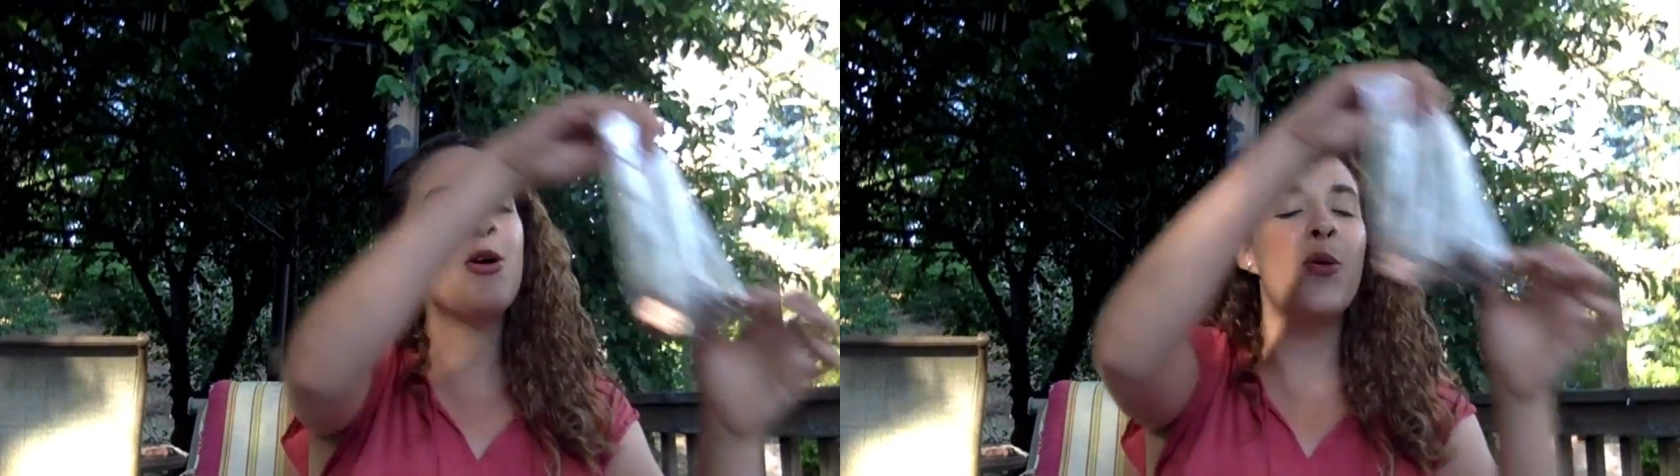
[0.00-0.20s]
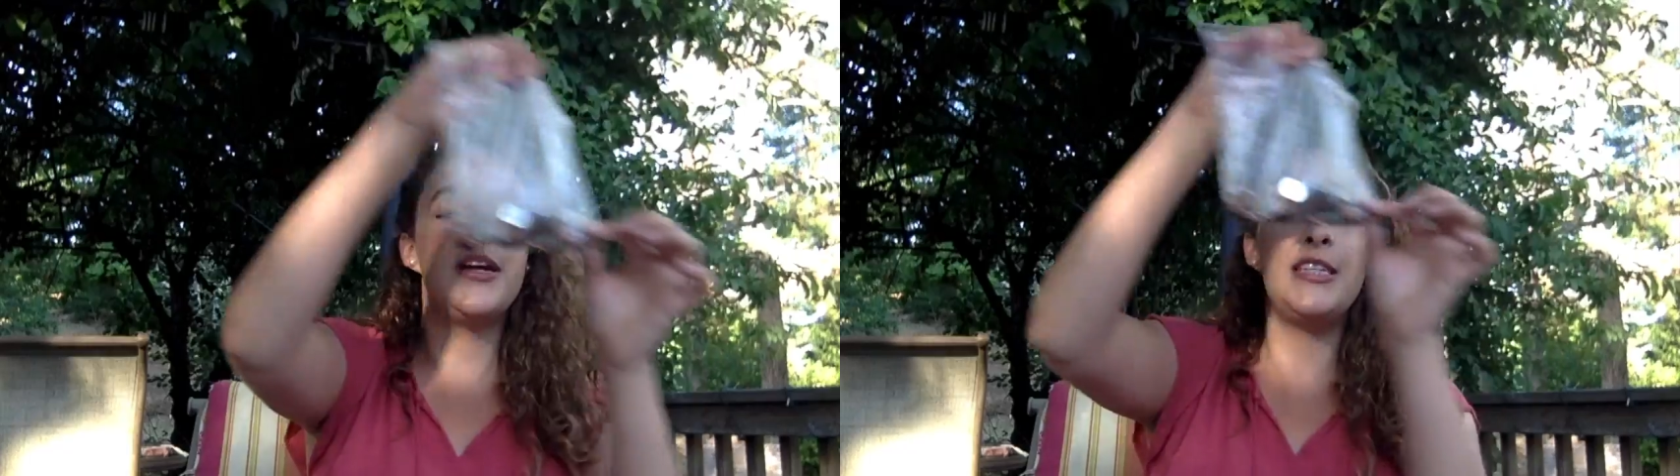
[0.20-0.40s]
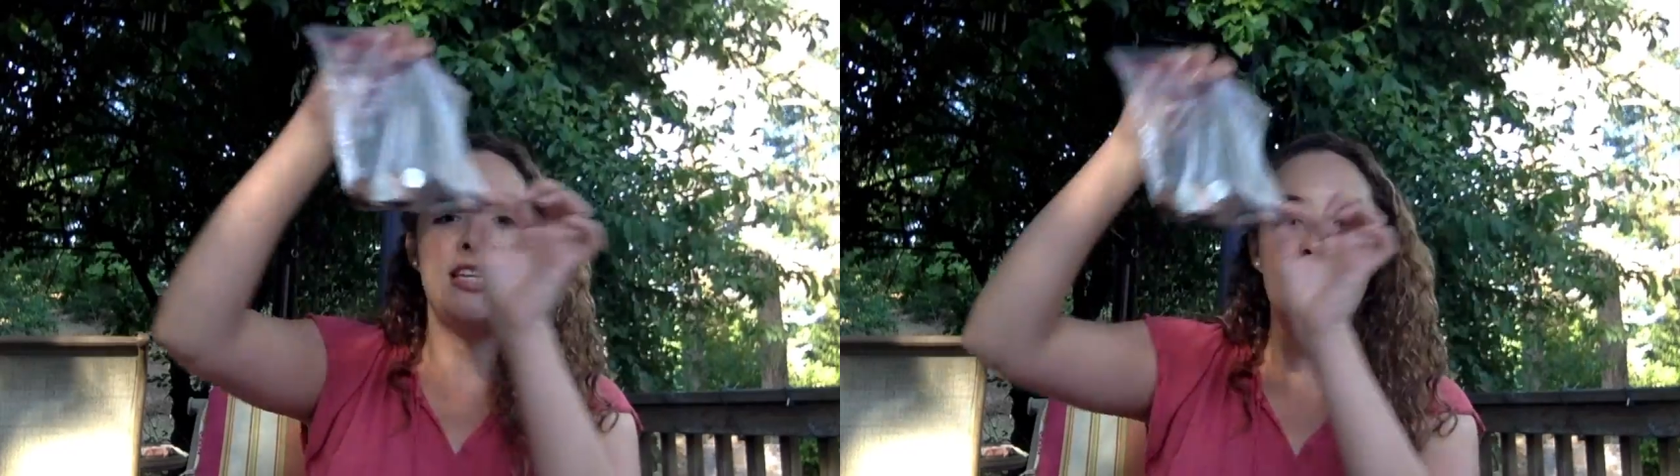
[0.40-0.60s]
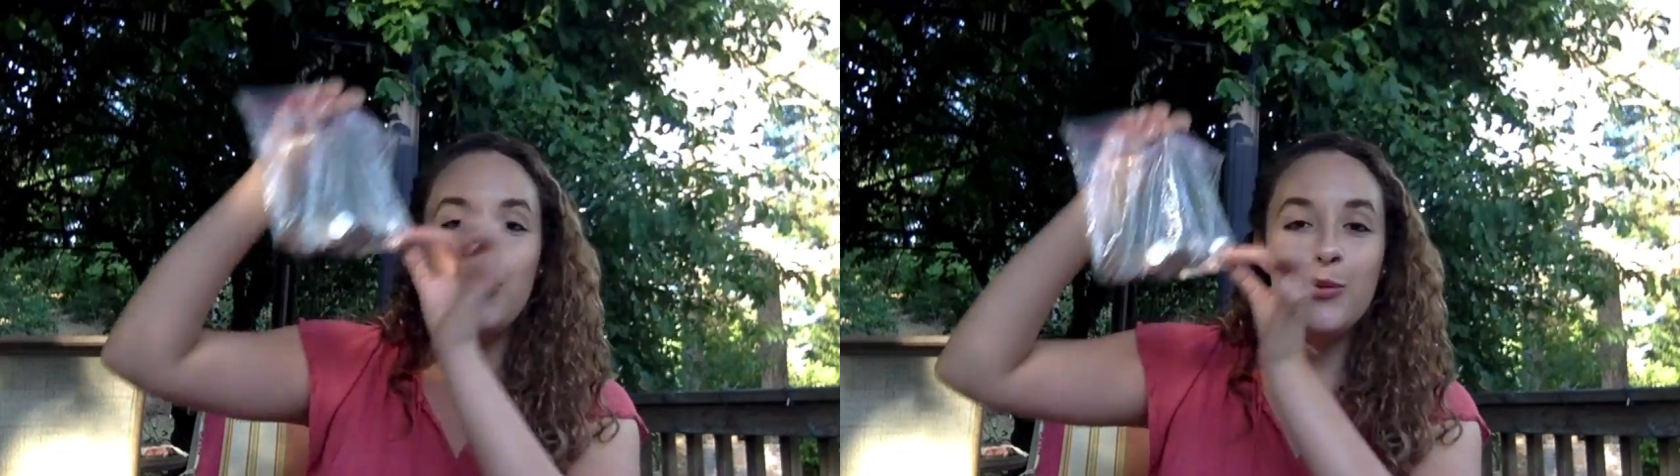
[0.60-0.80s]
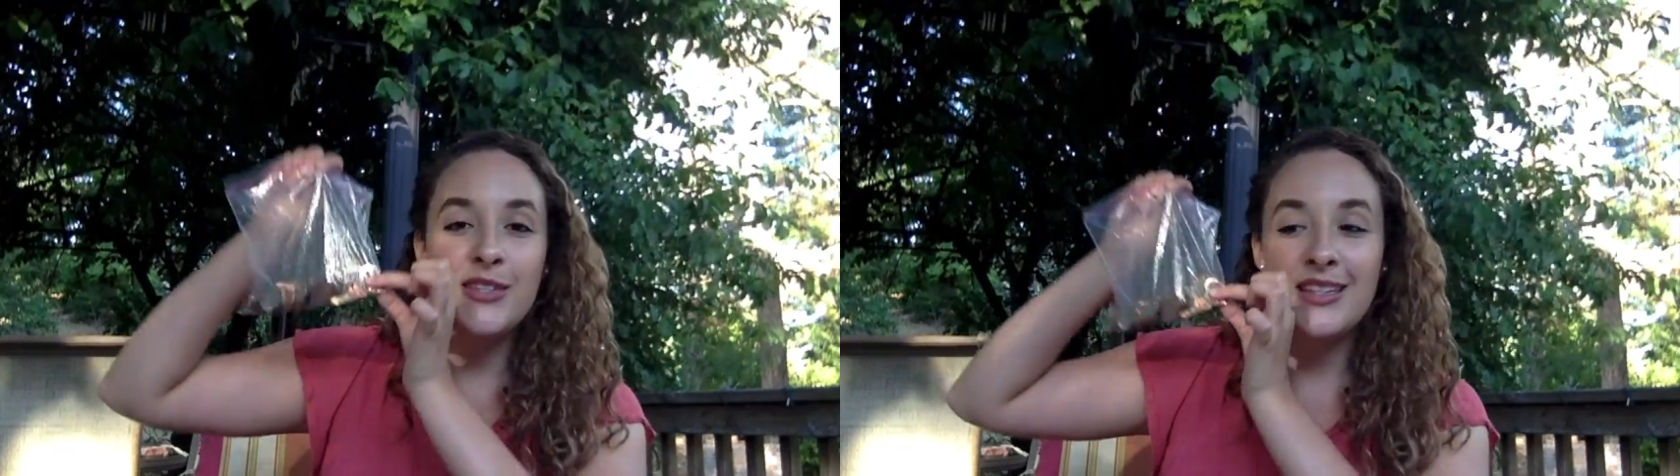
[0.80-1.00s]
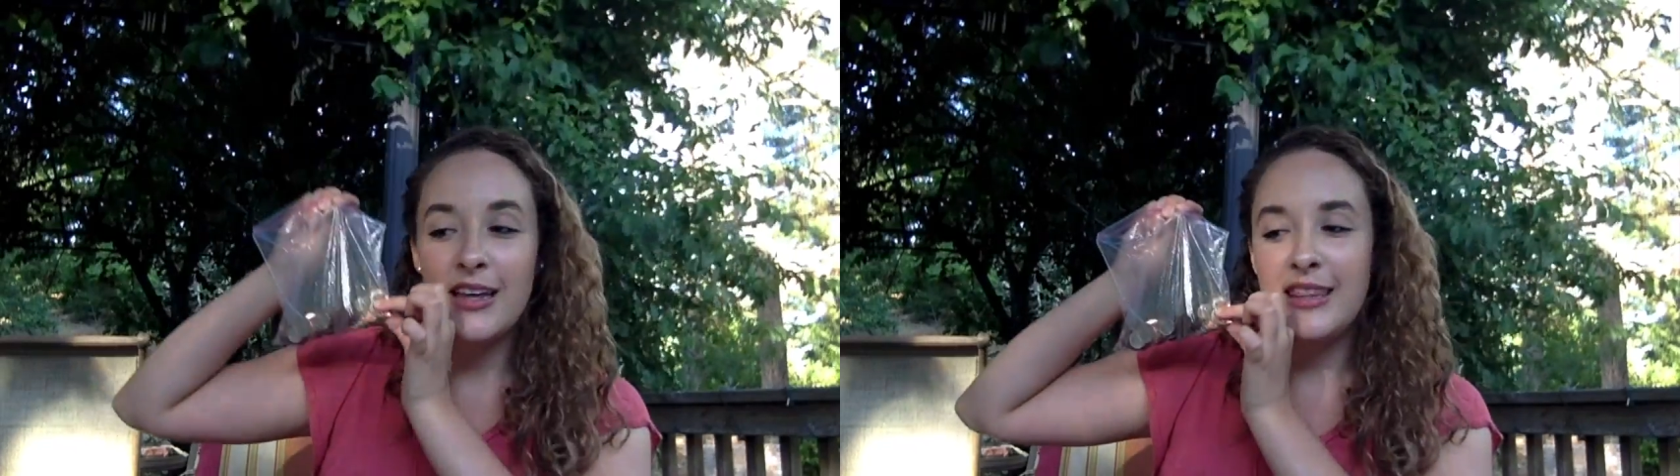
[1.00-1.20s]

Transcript: going to use